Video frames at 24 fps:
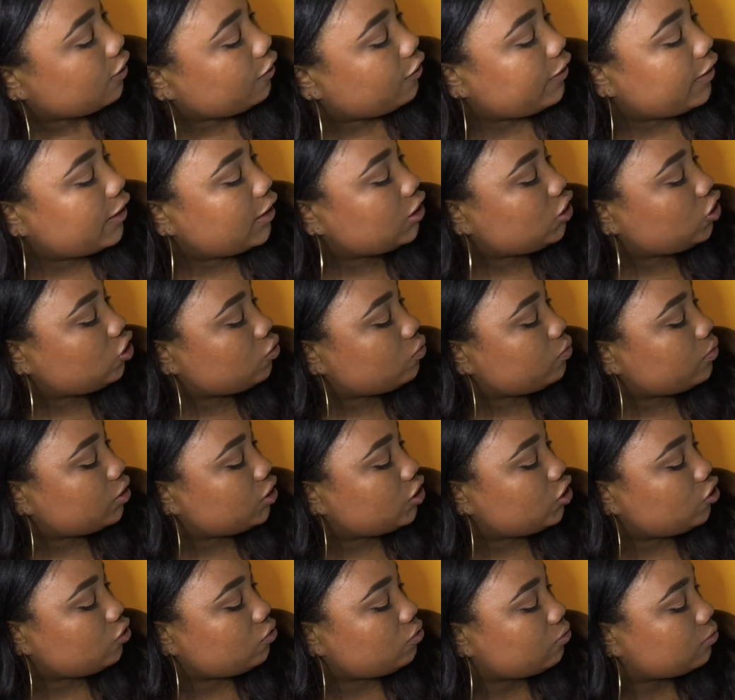Then you
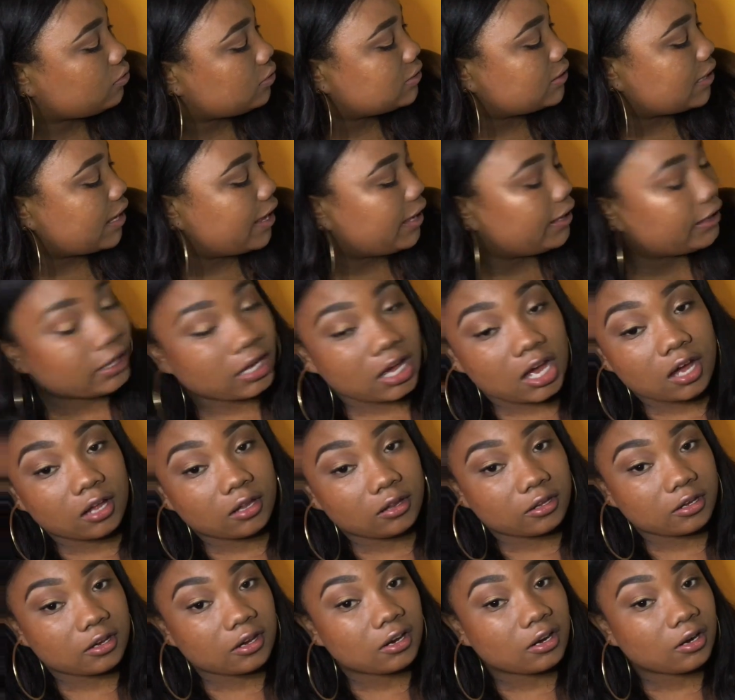would use a
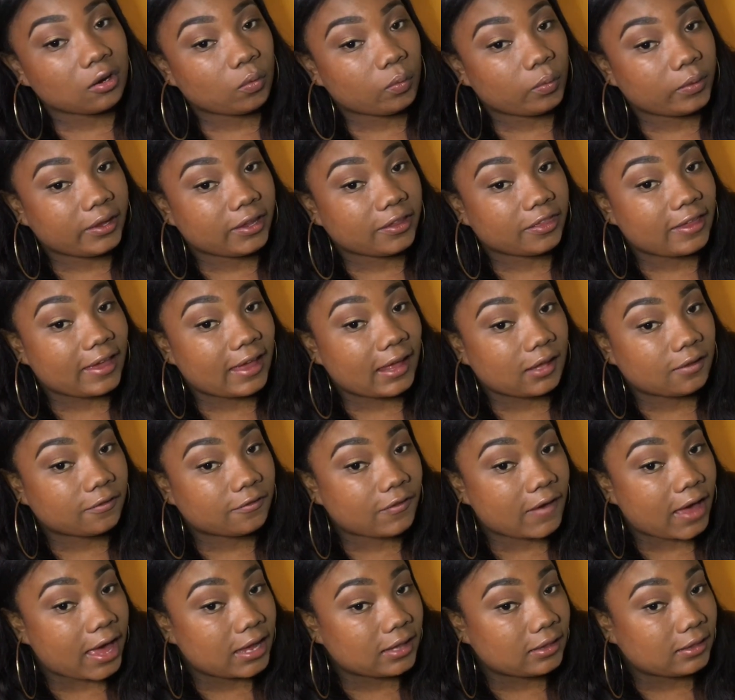color with a
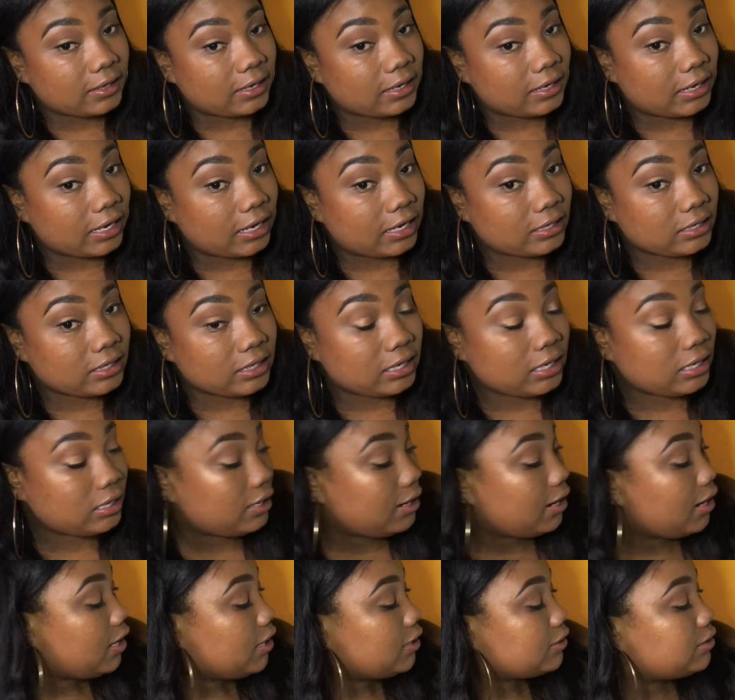violet in it
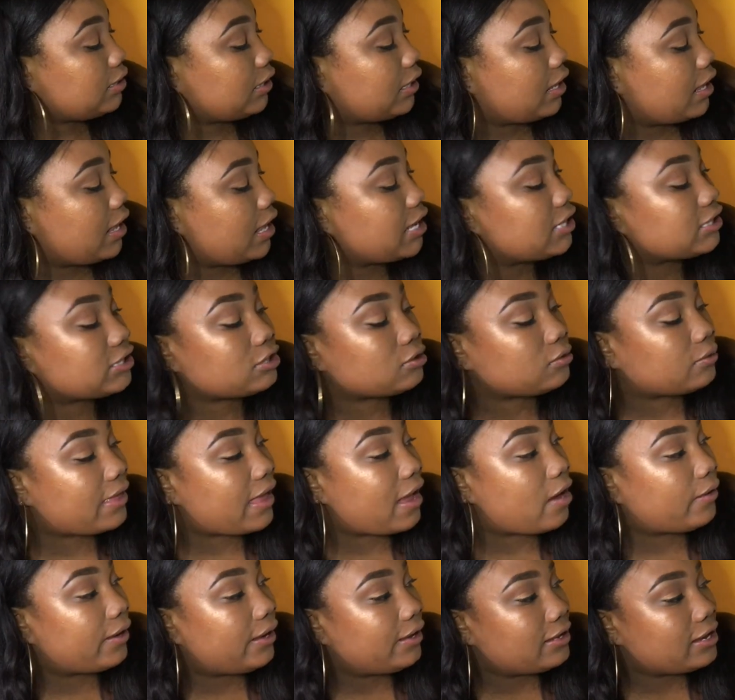to cancel
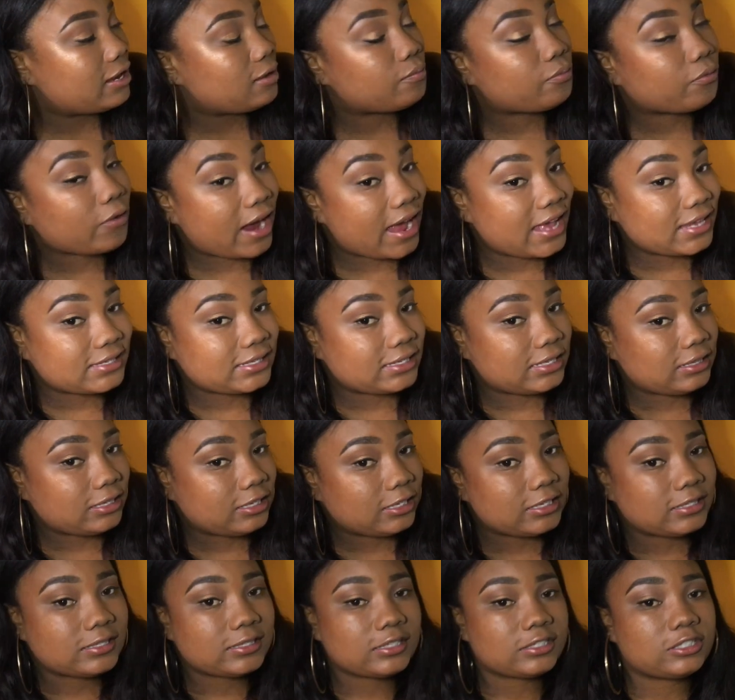out any
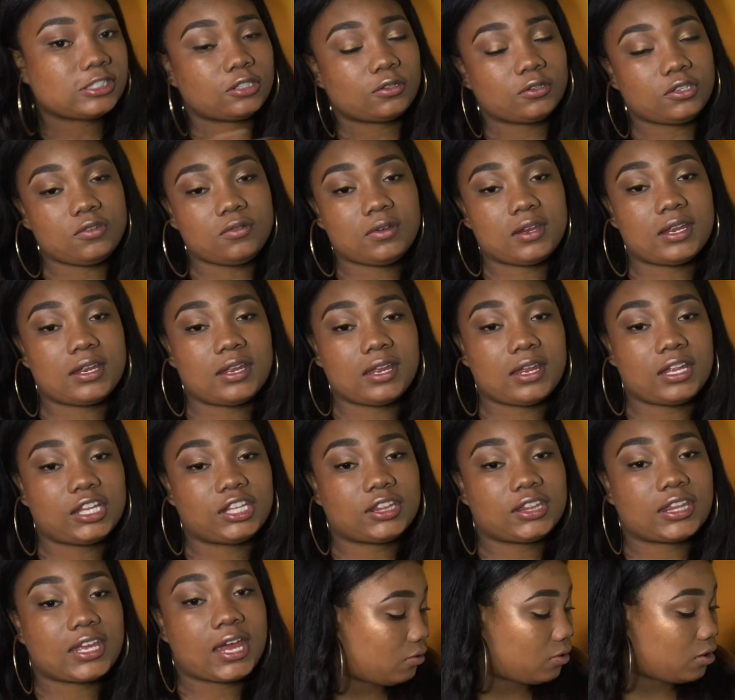brassiness, so you can
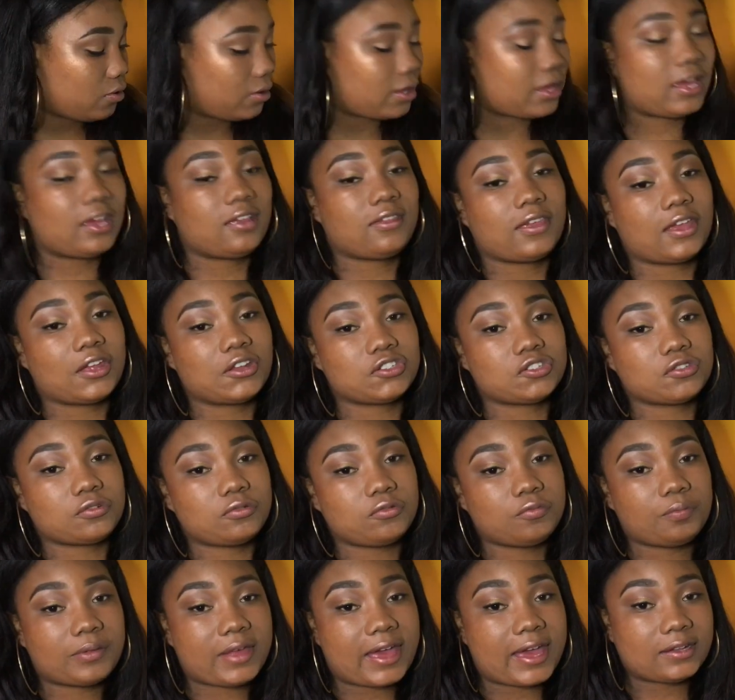get that, okay, that
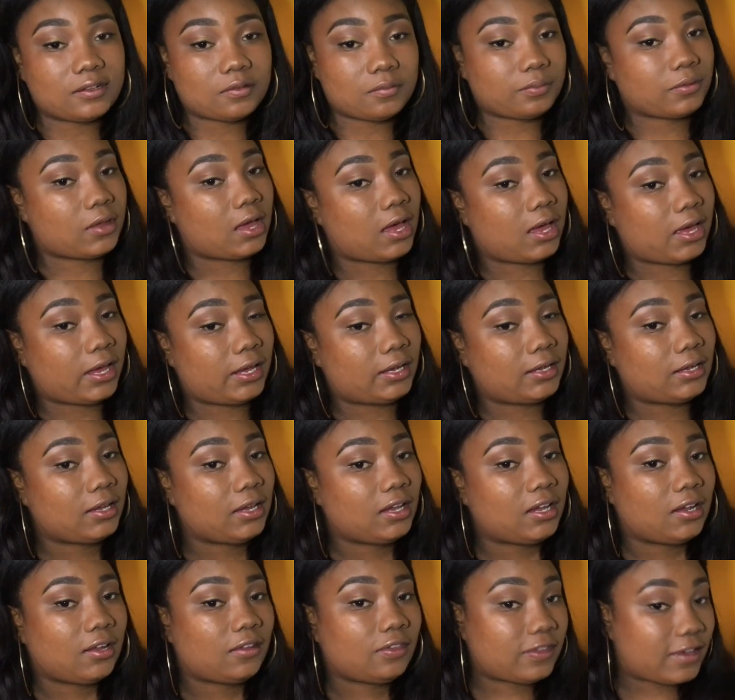true platinum blonde
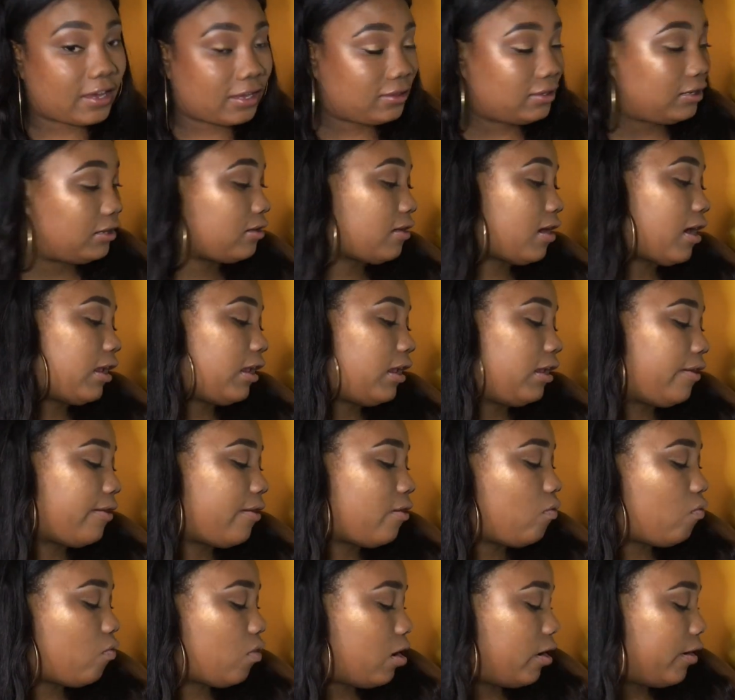that the client
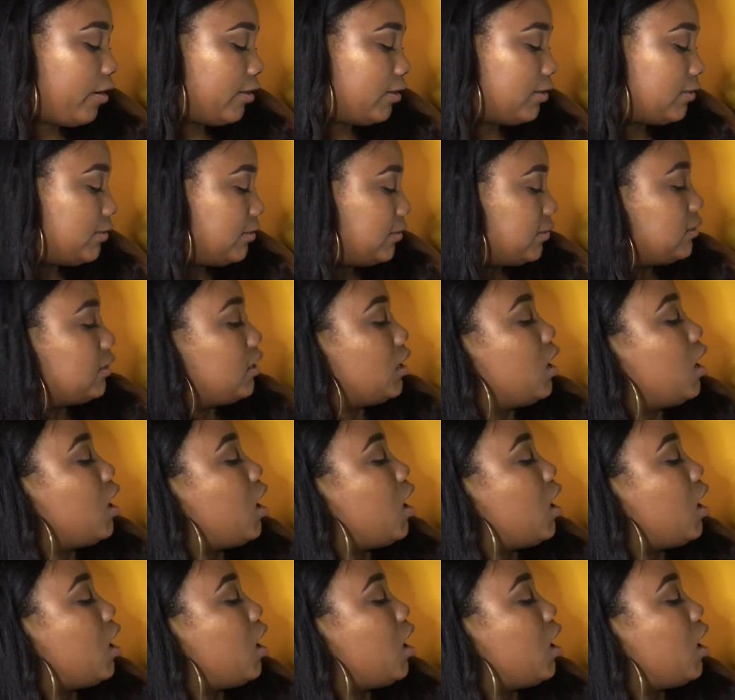wants.